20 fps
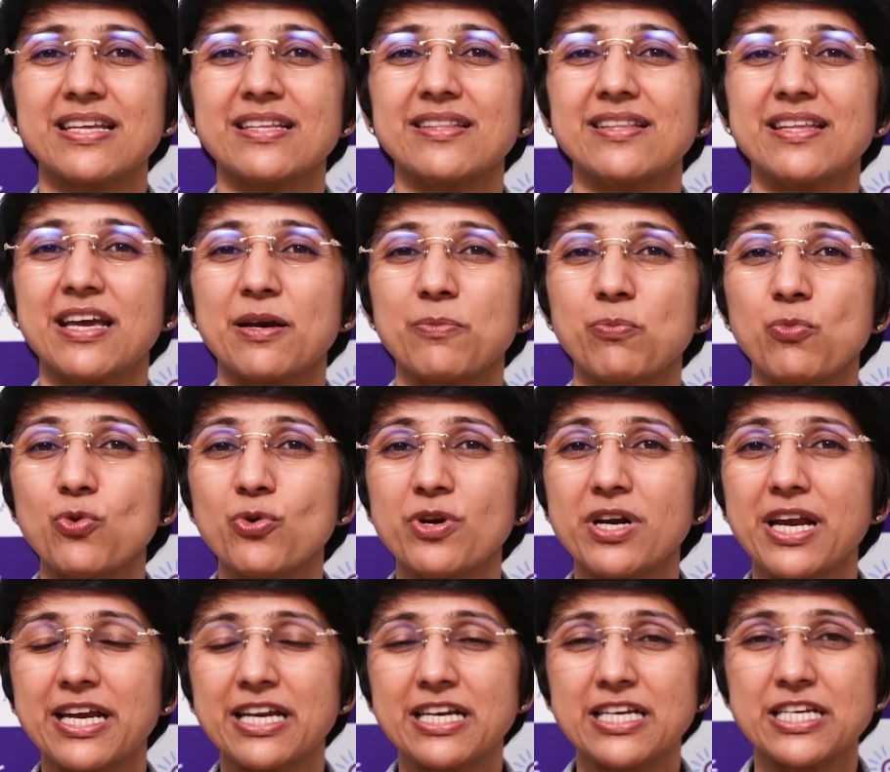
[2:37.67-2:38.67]
then they are
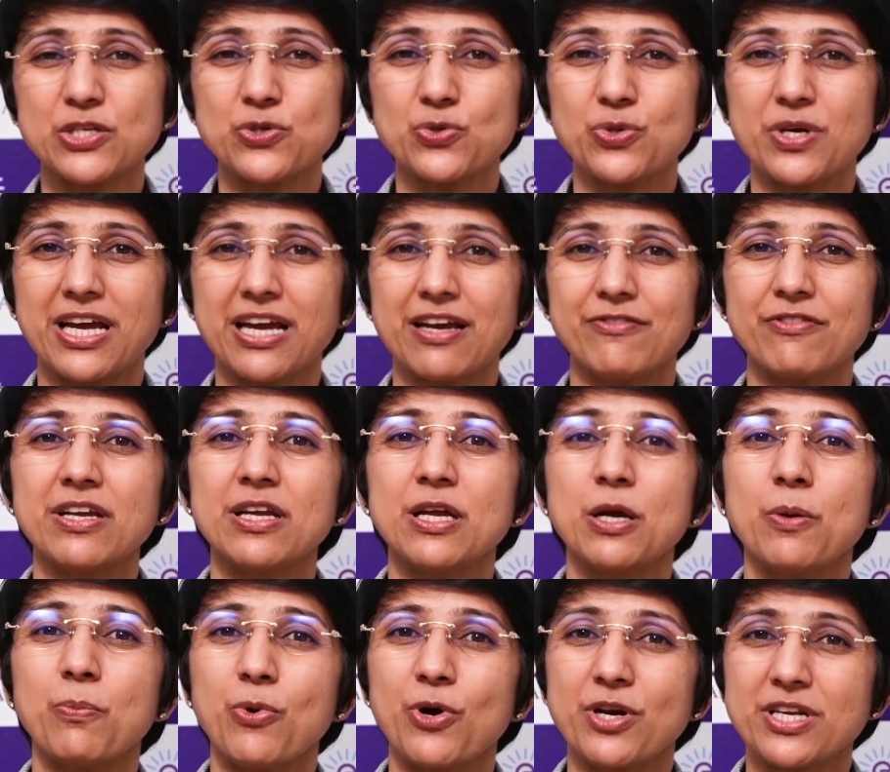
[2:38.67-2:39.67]
more likely to have
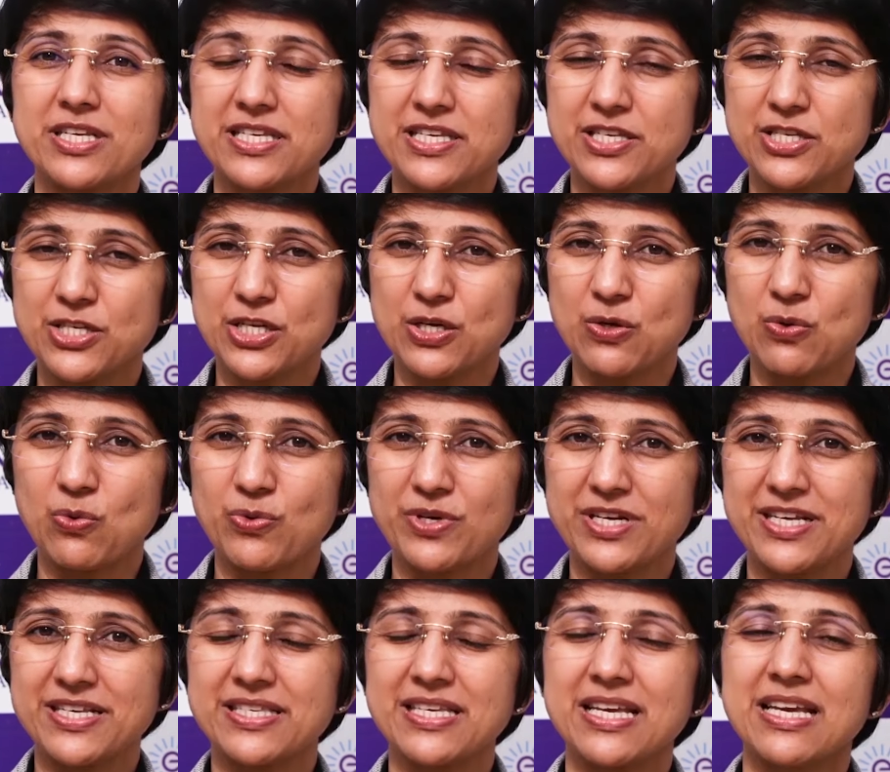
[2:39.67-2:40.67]
polycystic
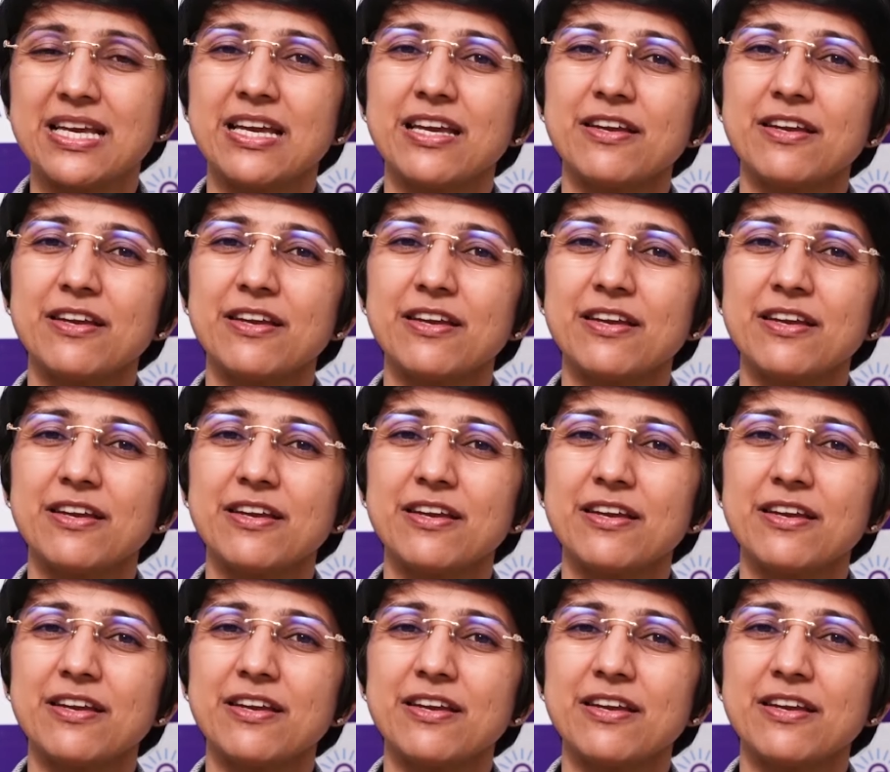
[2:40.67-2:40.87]
ovaries.